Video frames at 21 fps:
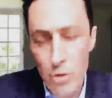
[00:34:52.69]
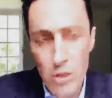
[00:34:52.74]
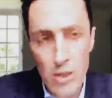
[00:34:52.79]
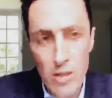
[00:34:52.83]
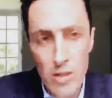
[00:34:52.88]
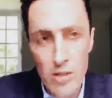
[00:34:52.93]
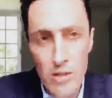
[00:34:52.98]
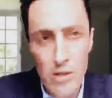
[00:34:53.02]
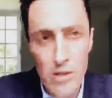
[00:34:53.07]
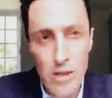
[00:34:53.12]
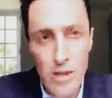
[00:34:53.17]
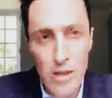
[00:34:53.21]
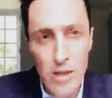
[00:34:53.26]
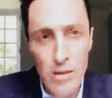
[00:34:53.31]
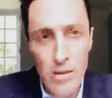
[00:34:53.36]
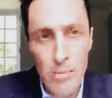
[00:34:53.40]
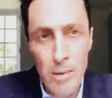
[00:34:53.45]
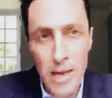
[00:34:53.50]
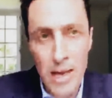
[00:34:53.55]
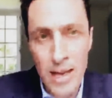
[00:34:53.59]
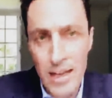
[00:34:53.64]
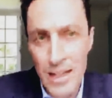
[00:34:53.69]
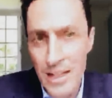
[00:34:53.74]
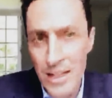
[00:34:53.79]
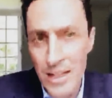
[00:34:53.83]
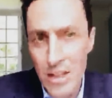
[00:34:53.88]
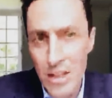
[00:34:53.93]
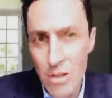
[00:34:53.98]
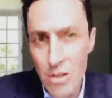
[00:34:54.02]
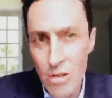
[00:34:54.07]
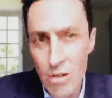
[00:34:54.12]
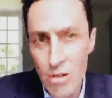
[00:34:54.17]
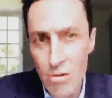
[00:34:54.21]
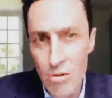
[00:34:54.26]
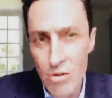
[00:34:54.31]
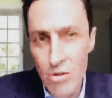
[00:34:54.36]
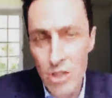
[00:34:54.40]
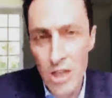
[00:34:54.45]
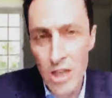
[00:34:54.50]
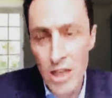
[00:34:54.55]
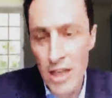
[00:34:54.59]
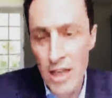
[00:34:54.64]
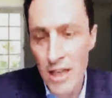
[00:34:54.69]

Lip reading: we are planning to do.